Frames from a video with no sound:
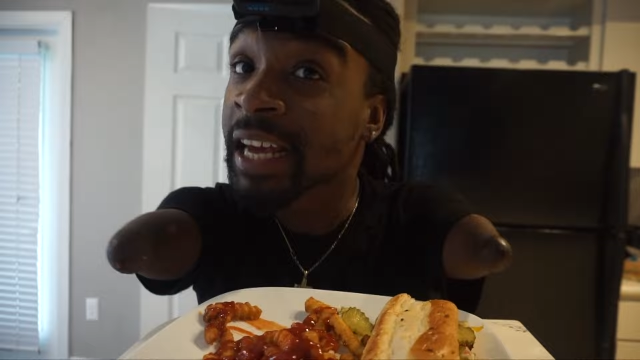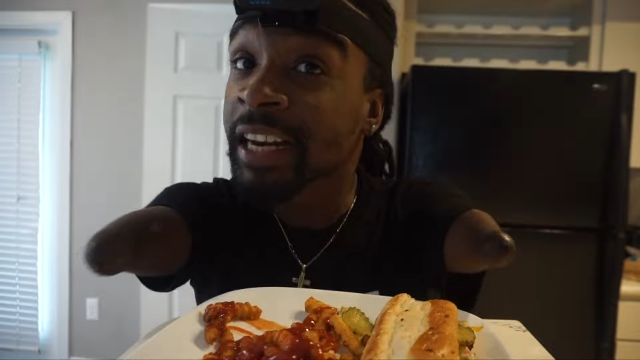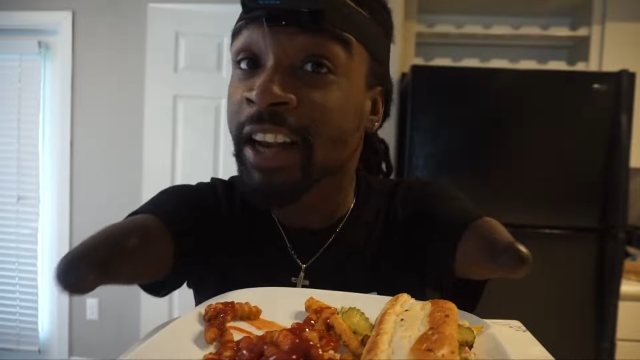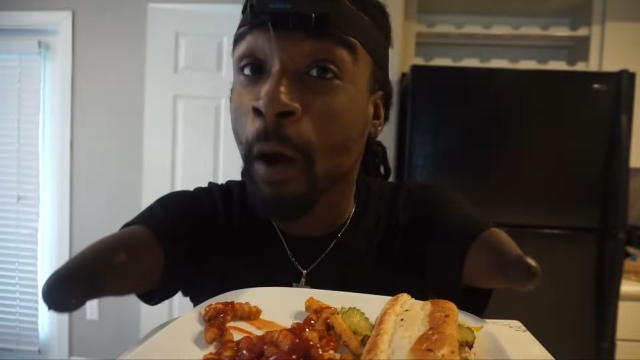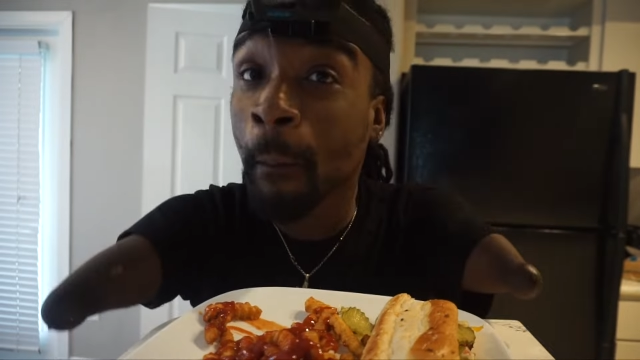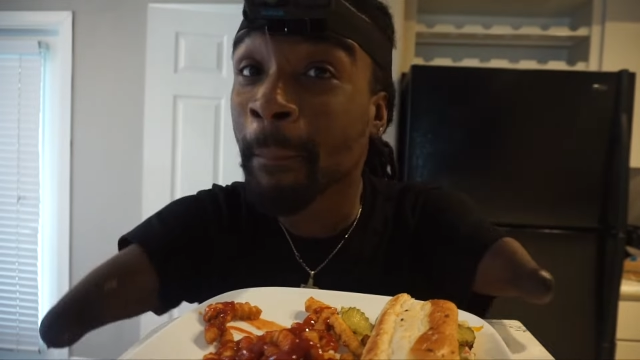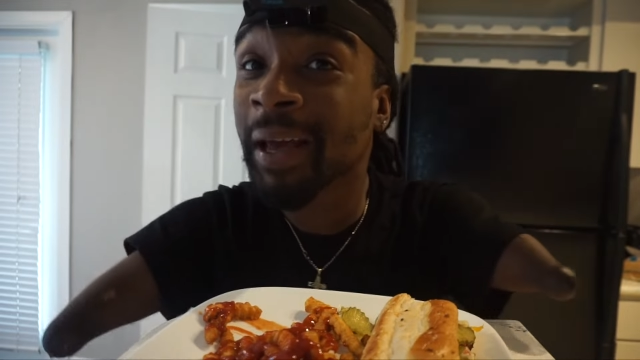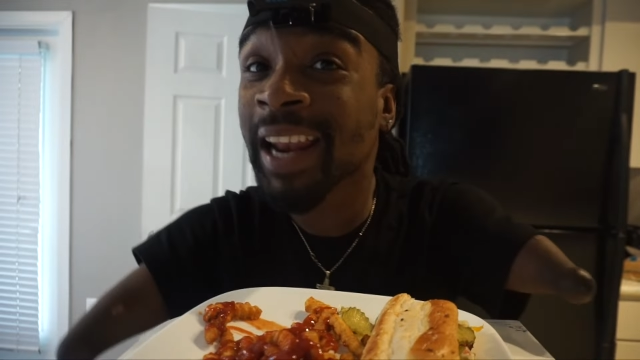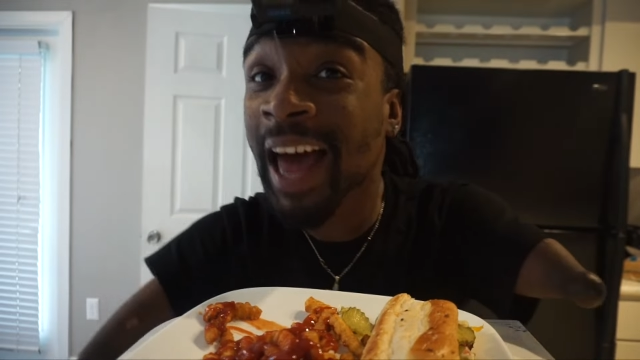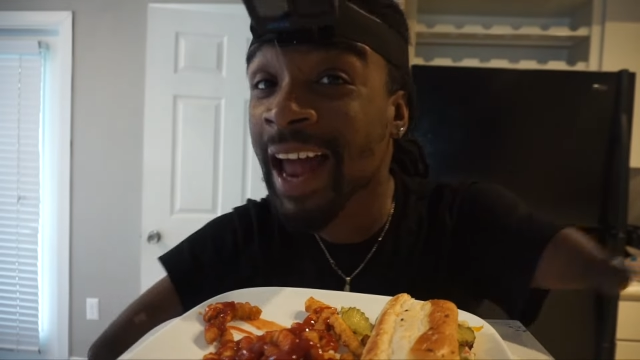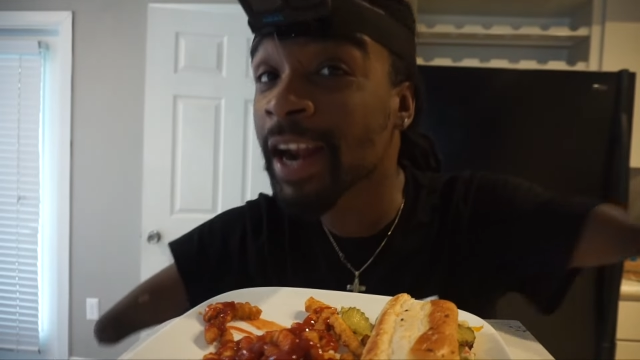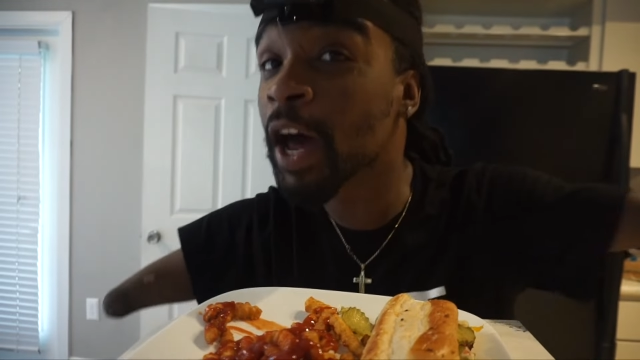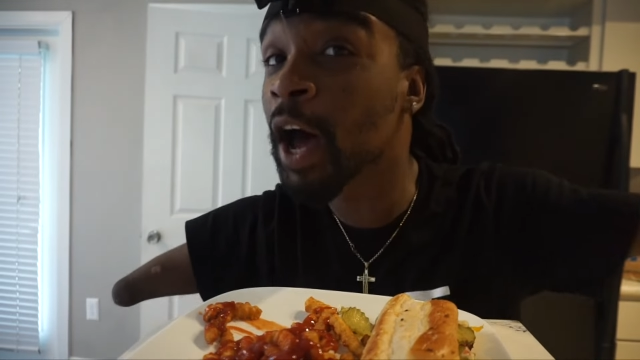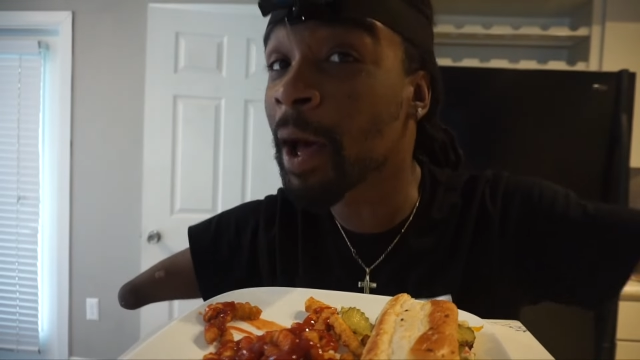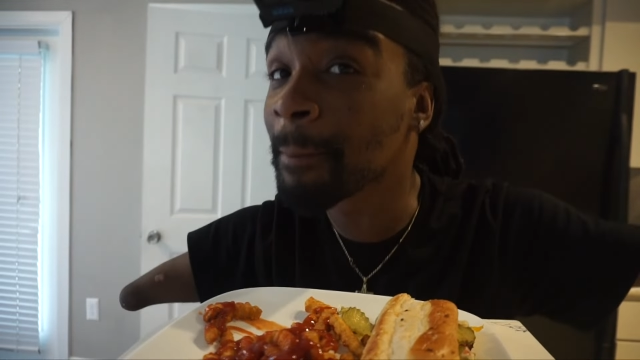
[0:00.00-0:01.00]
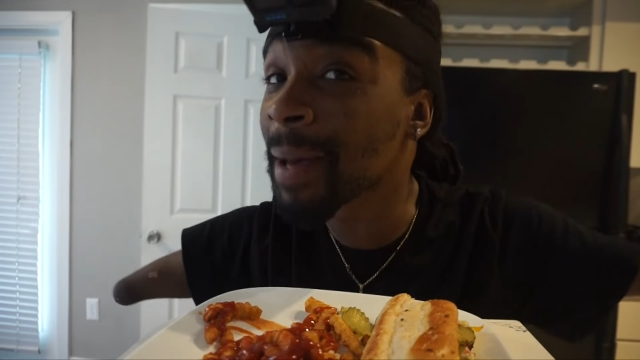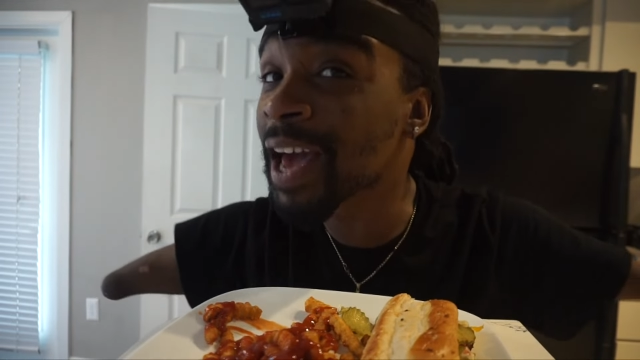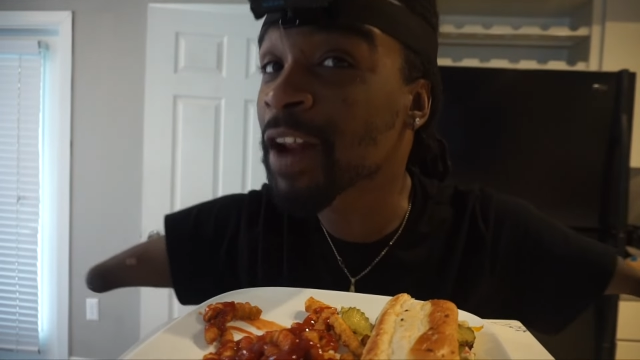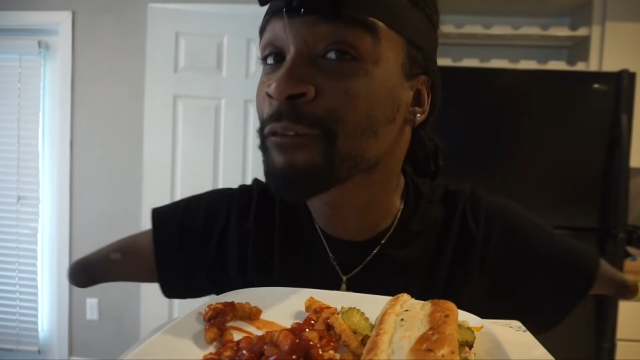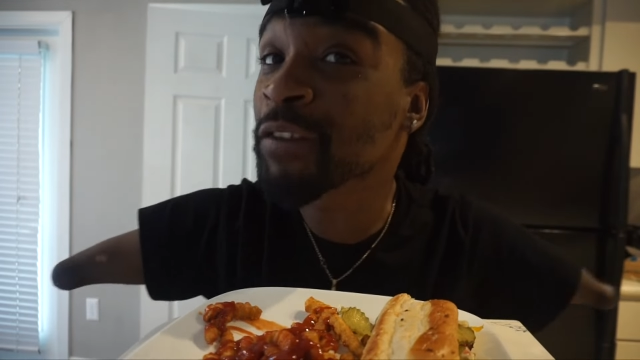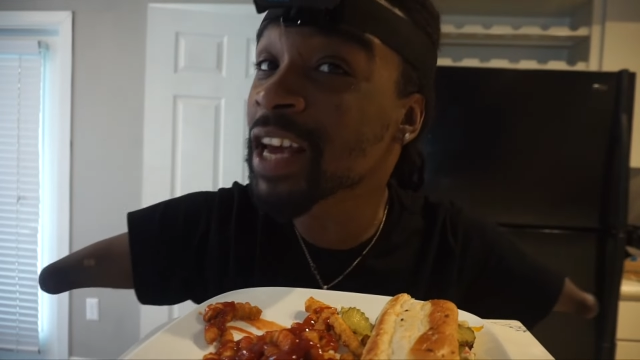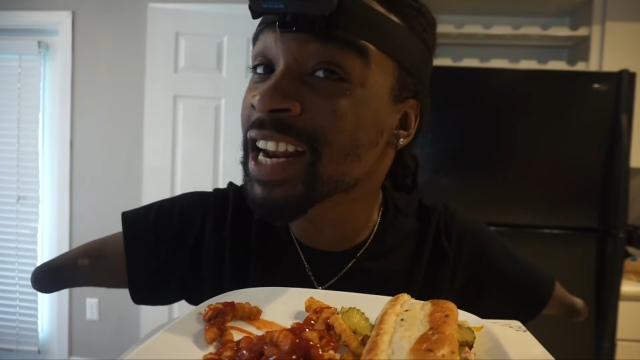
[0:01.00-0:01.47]
Don't be like, NuBBy
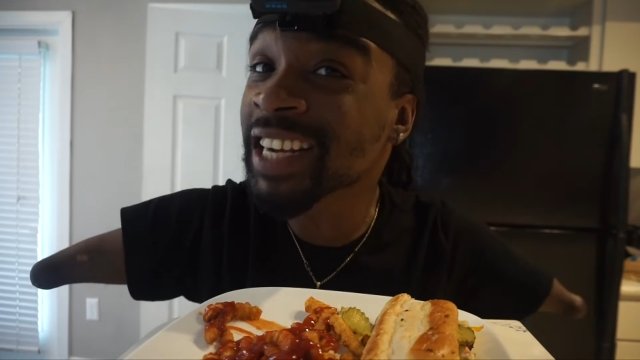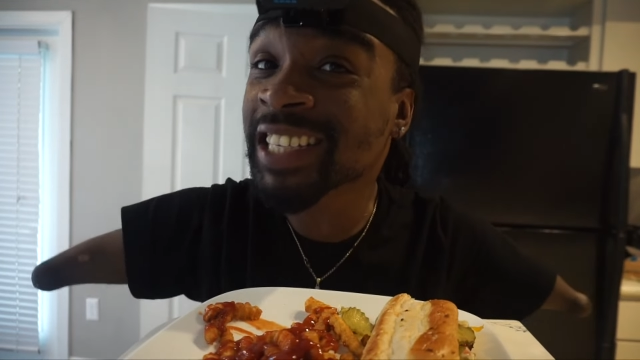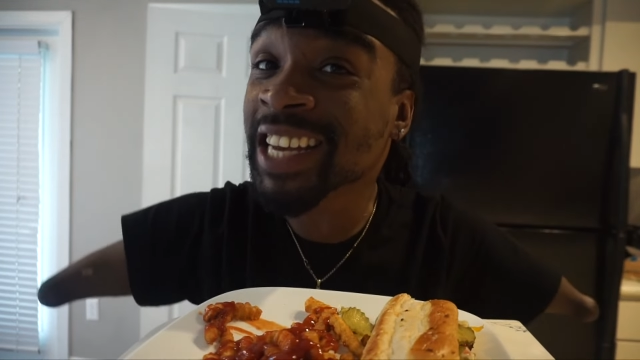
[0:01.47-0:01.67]
made a Philly